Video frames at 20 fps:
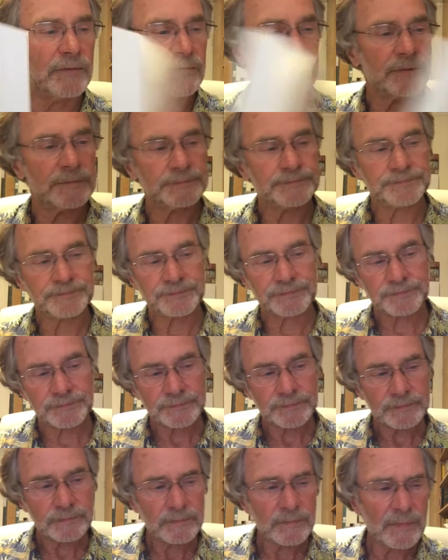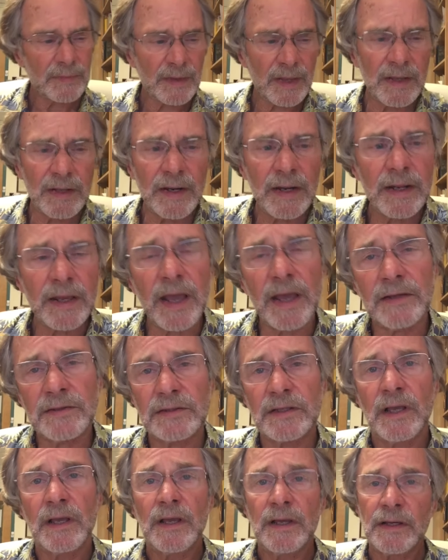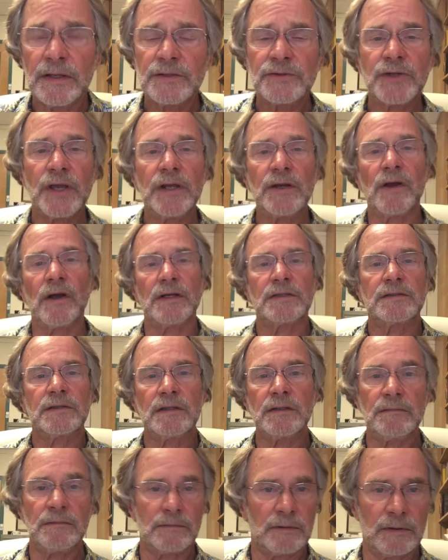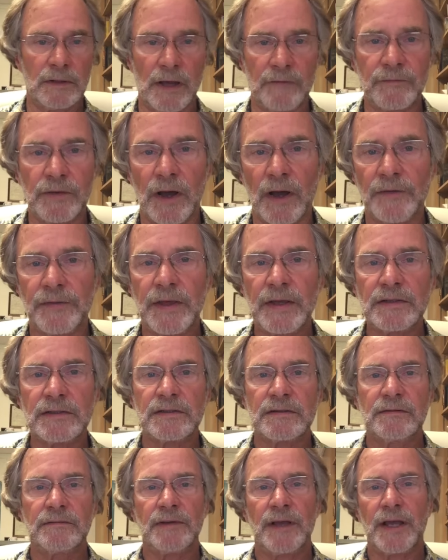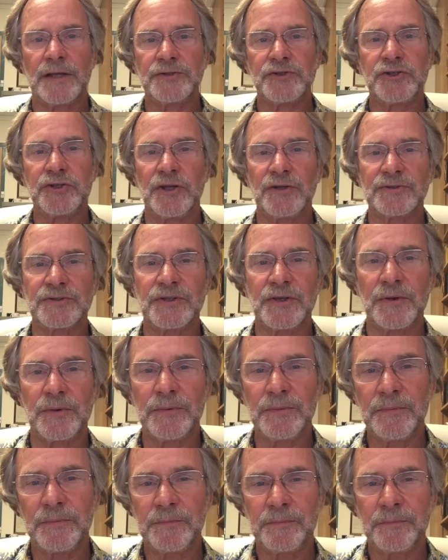is. In any case, Jane Austen loved Gothics, and she also